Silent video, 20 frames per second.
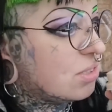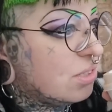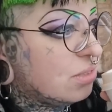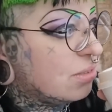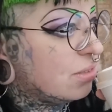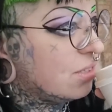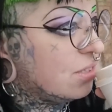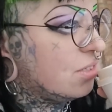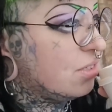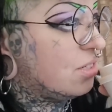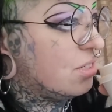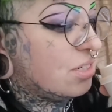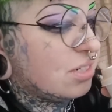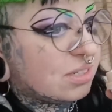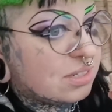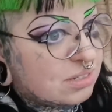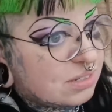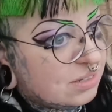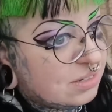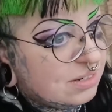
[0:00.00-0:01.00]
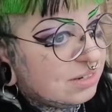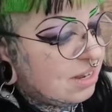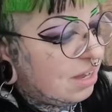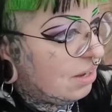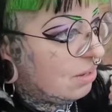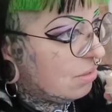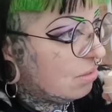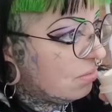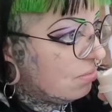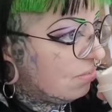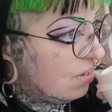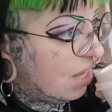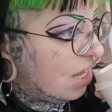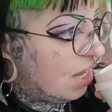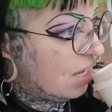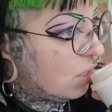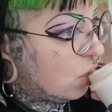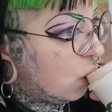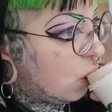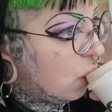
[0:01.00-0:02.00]
You, you just, no,
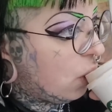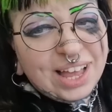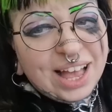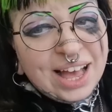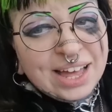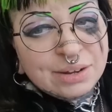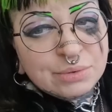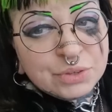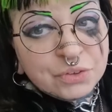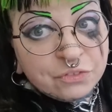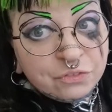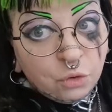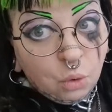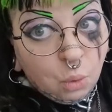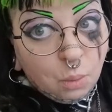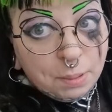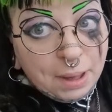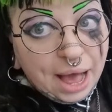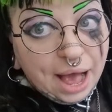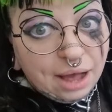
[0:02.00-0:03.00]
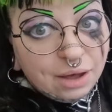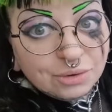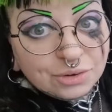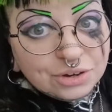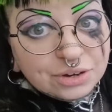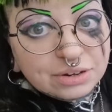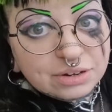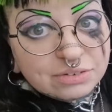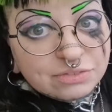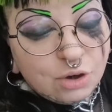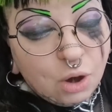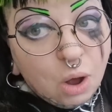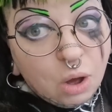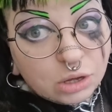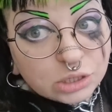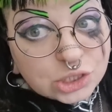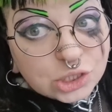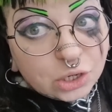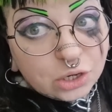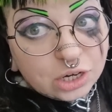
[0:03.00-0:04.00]
vile and it was £4 for a hot
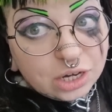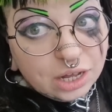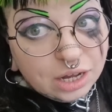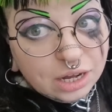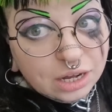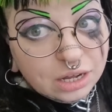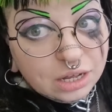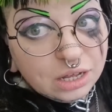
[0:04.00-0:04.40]
chocolate.